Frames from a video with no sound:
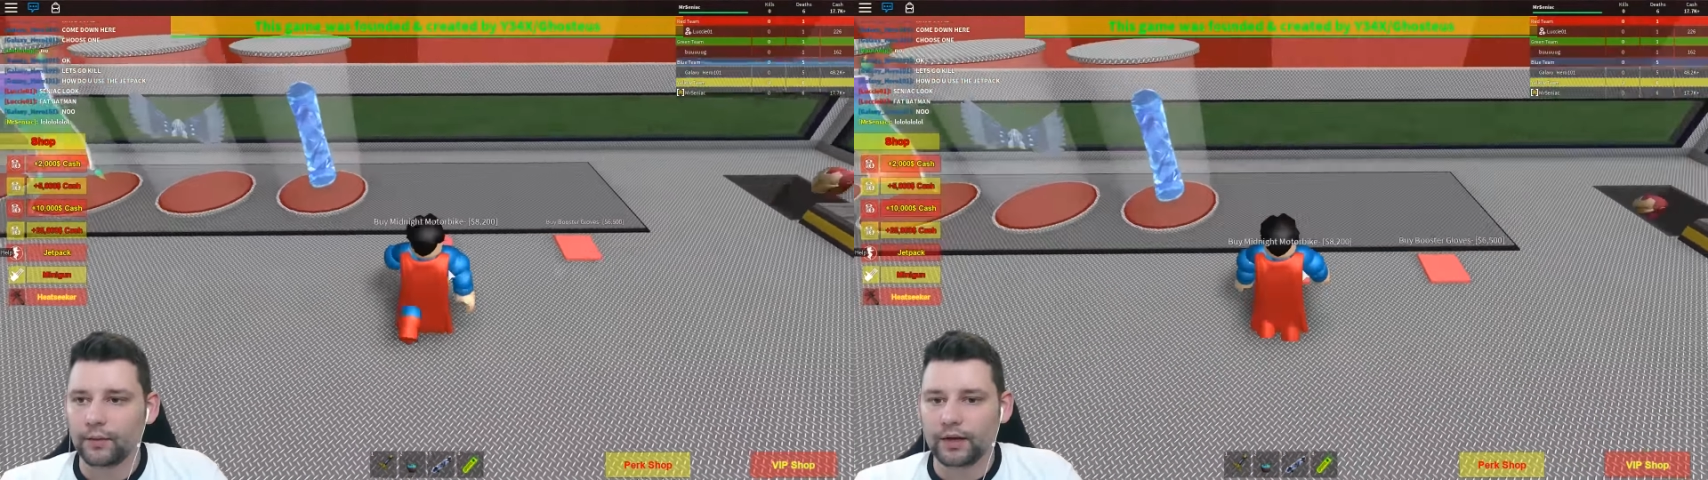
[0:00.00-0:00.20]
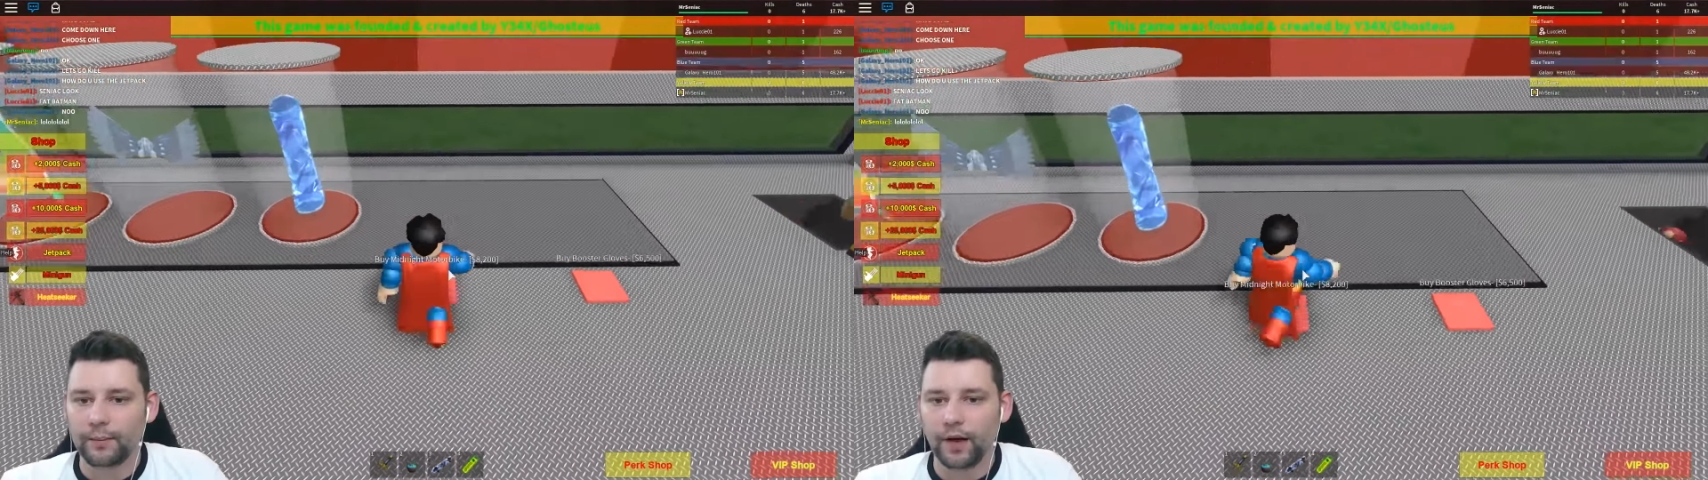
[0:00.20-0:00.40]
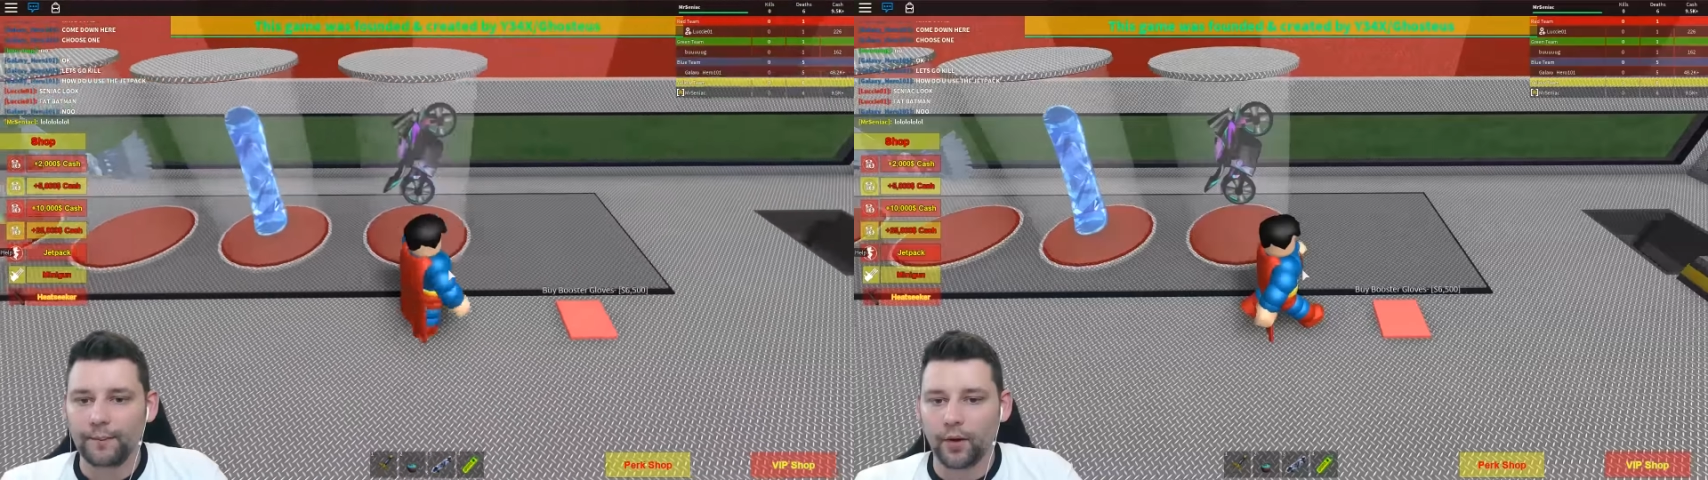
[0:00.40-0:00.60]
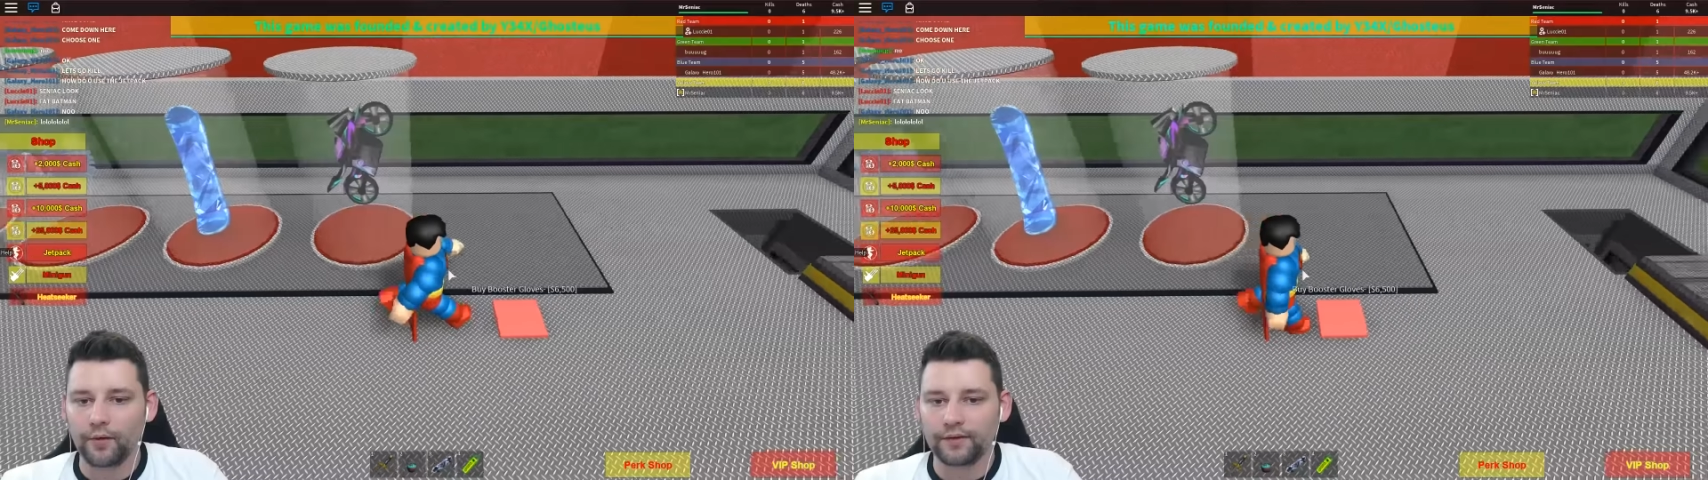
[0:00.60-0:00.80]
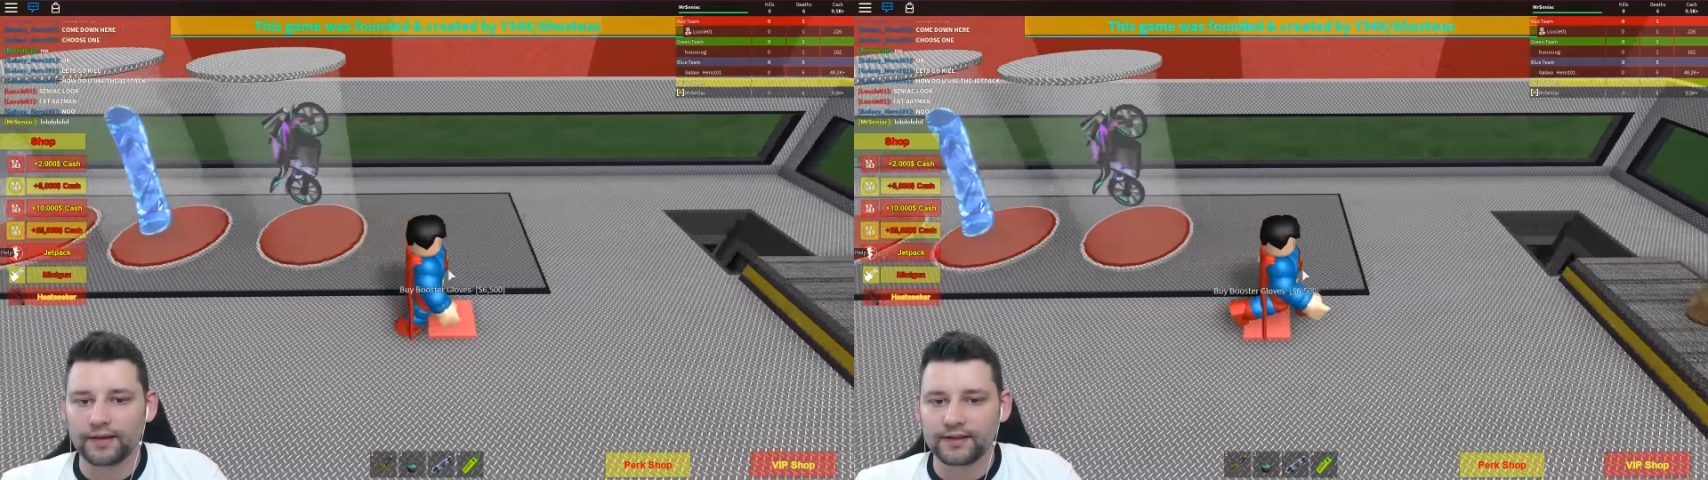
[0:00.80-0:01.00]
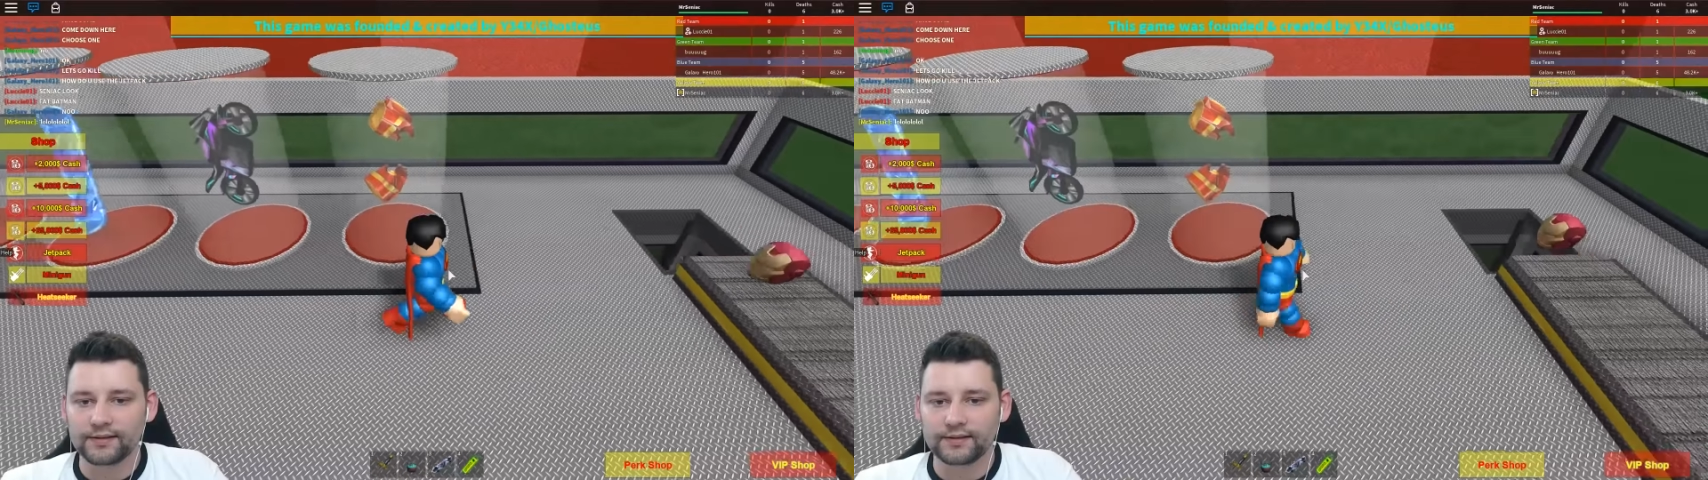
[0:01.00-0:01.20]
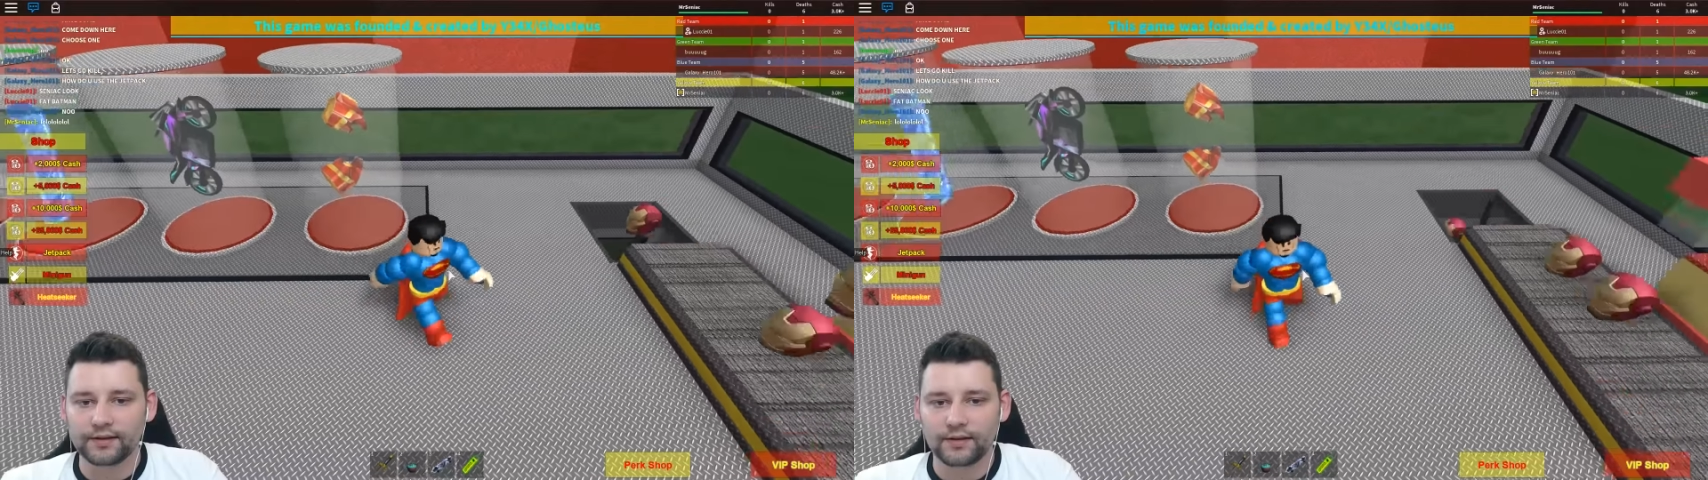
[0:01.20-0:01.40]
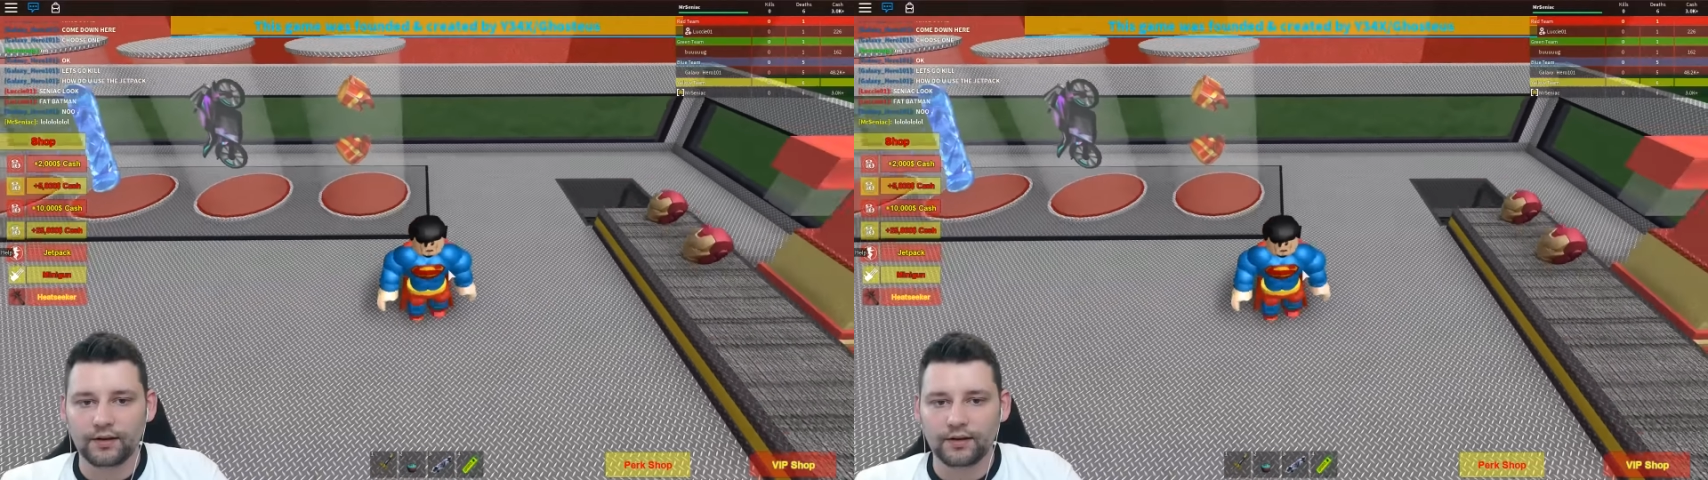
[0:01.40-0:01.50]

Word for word: We could buy both of these.